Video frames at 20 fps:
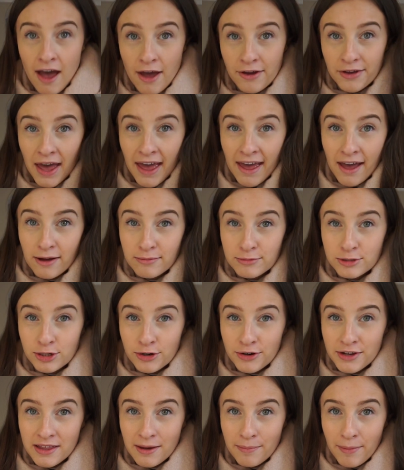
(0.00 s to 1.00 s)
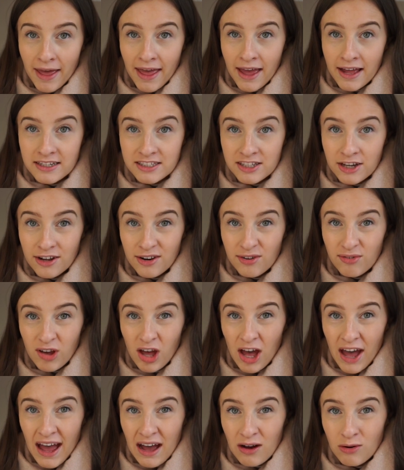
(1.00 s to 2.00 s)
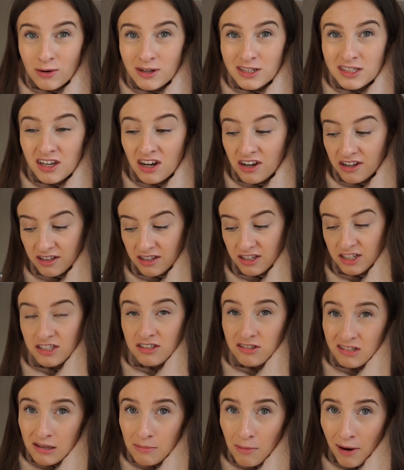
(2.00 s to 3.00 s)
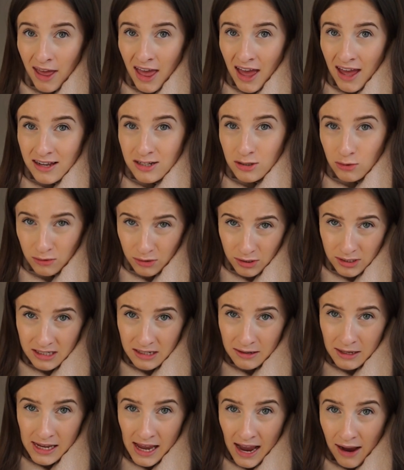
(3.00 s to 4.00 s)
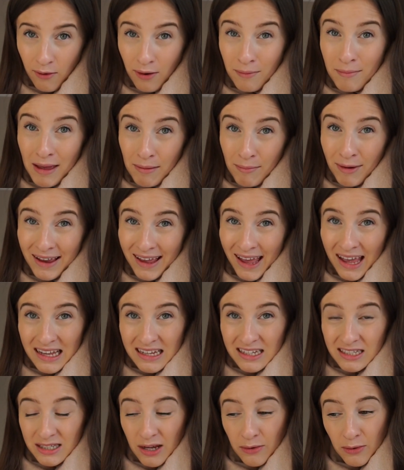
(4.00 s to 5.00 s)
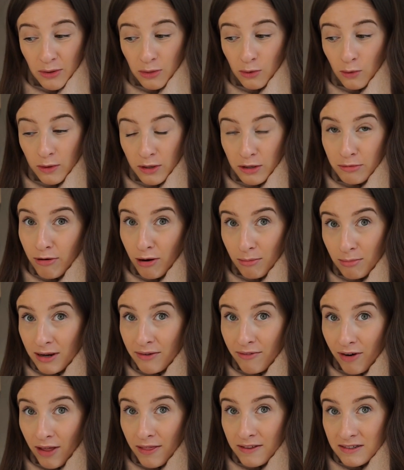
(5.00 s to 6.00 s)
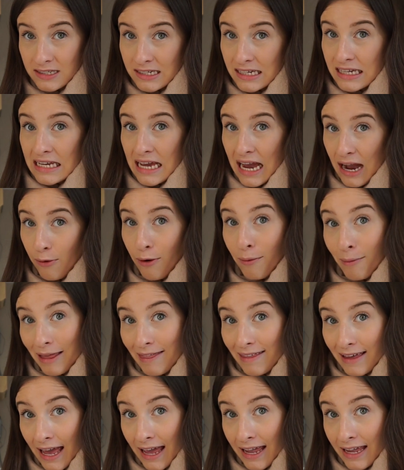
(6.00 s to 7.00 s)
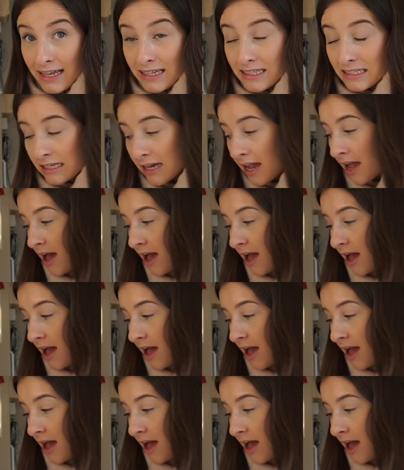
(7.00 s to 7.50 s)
okay, I'm sorry that my head's kind of cut out. It's either you see my head or you see how I make my cakes. So I thought you'd probably rather see how I make cakes.